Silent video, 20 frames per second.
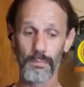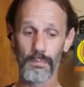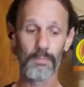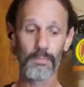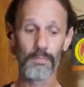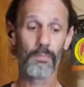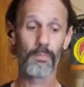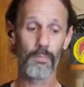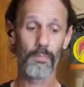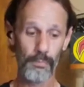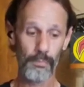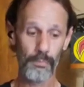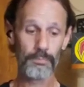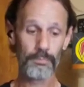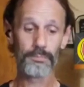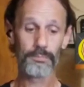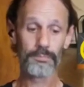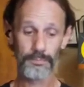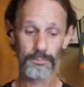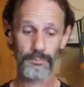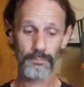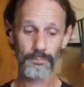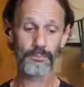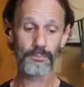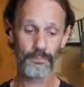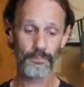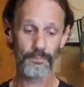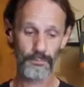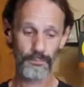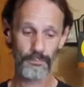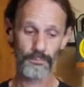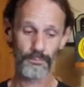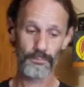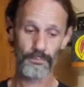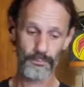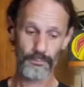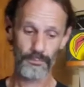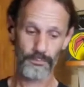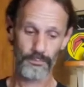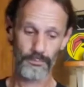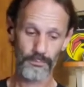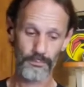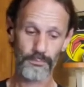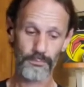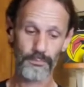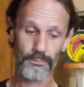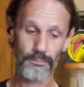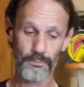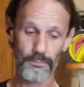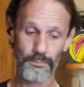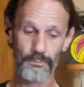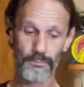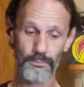Theater of the Arts or something like that.